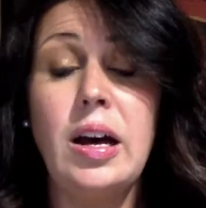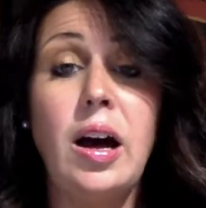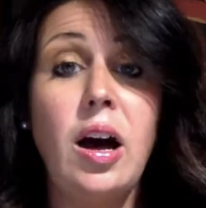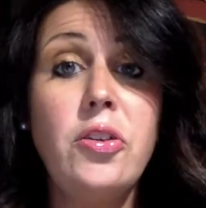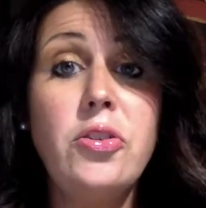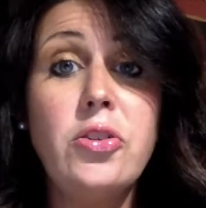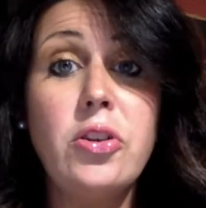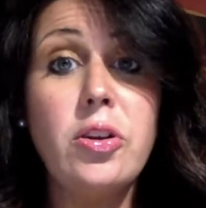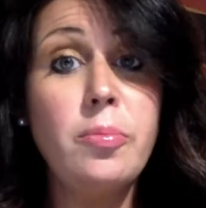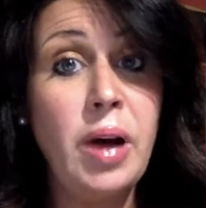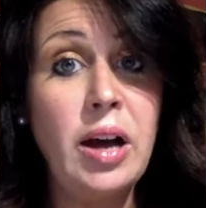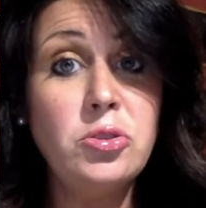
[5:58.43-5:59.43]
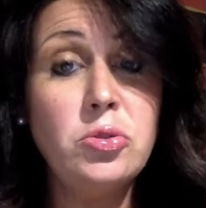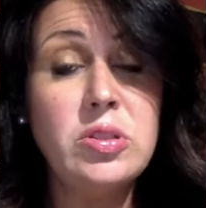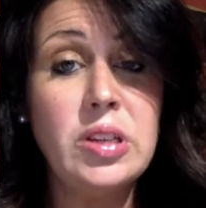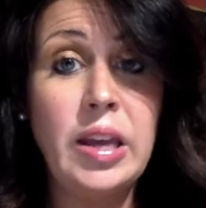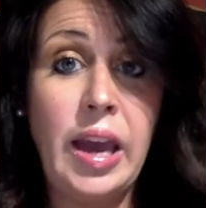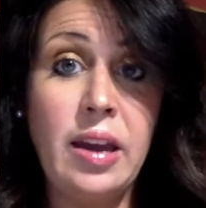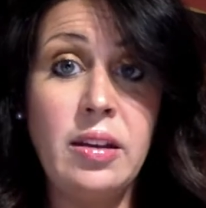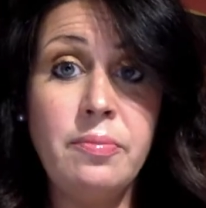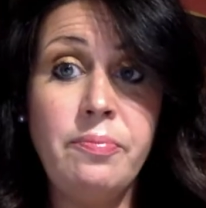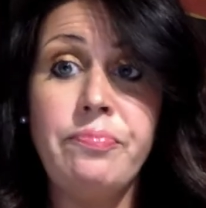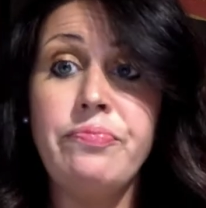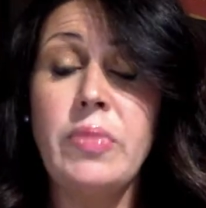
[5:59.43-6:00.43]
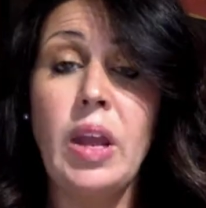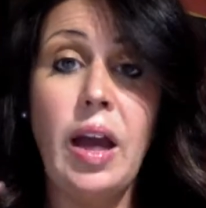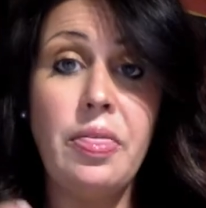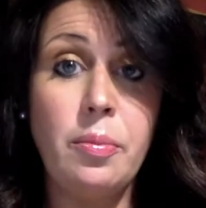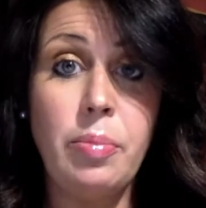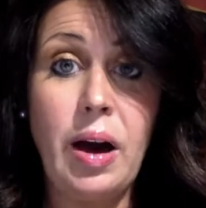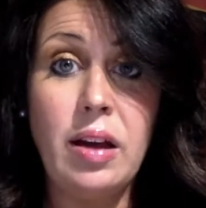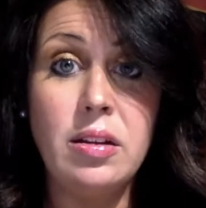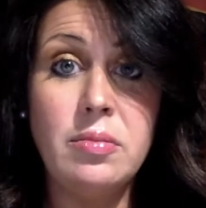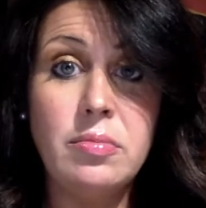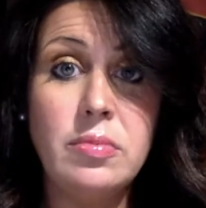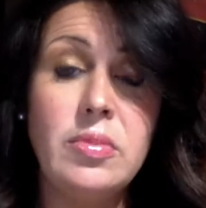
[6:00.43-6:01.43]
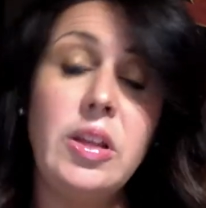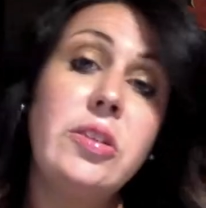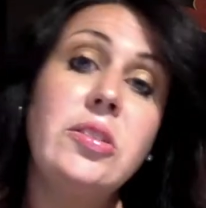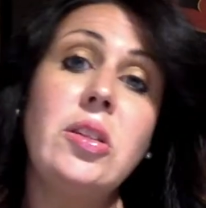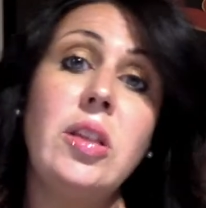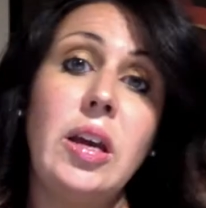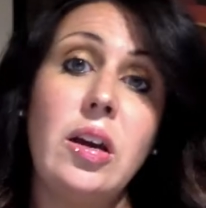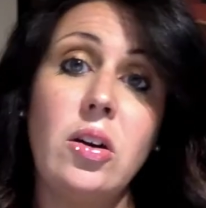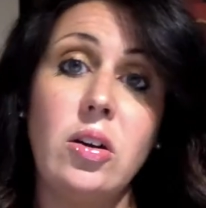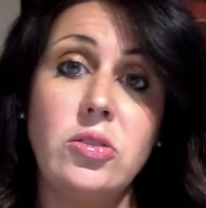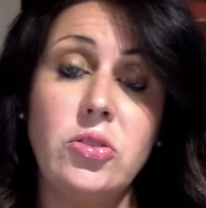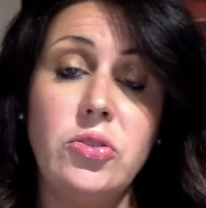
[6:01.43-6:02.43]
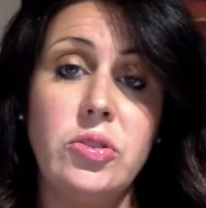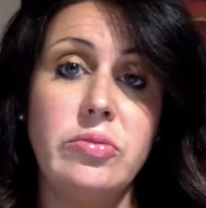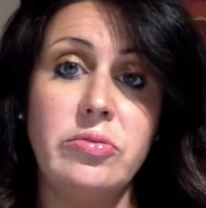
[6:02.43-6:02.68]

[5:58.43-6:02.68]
Under modules again, at the bottom, there is a link called Student